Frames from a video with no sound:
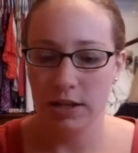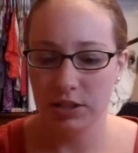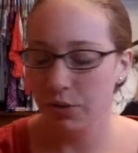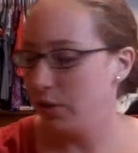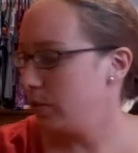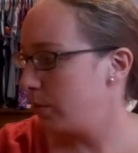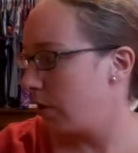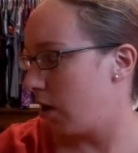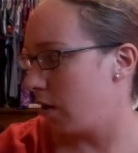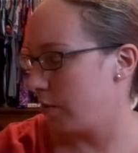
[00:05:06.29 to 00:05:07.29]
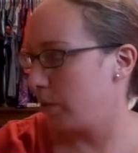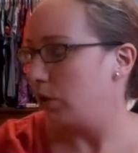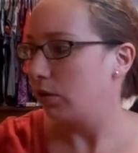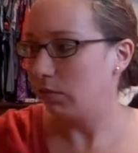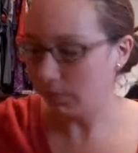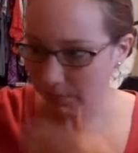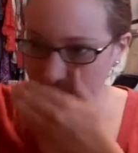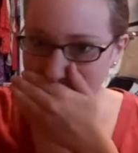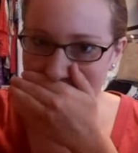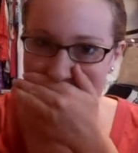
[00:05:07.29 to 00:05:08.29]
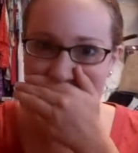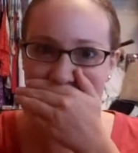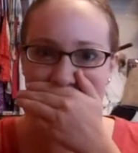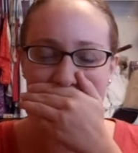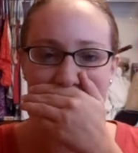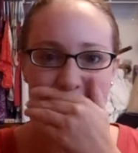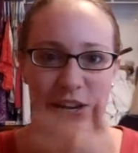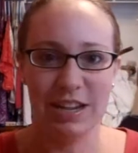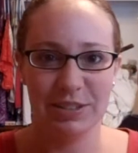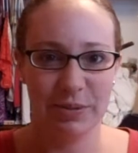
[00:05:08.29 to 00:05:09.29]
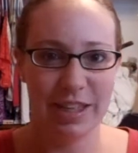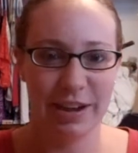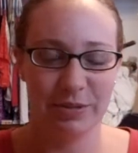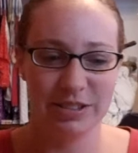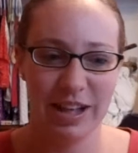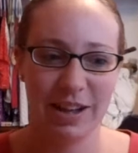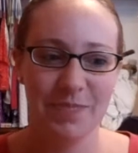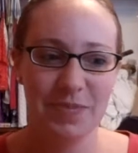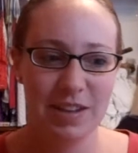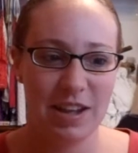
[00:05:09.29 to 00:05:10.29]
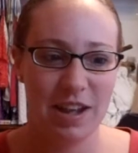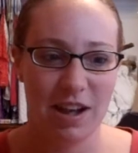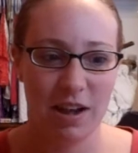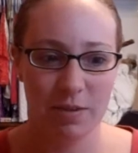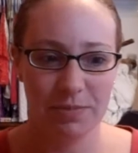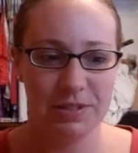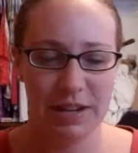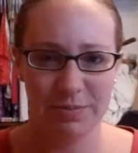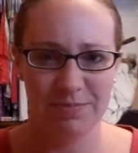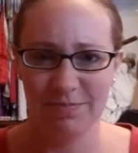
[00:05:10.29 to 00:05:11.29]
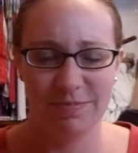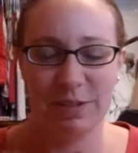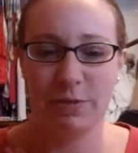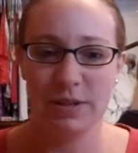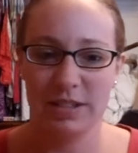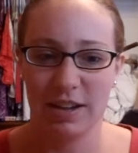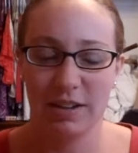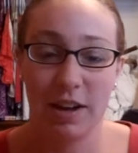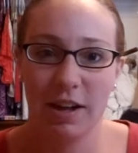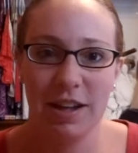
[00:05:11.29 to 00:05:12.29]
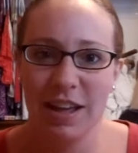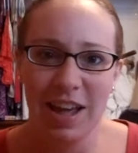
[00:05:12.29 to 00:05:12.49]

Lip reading: So those were all the book excuse me, jeez, what the heck was that? It's like my voice got caught.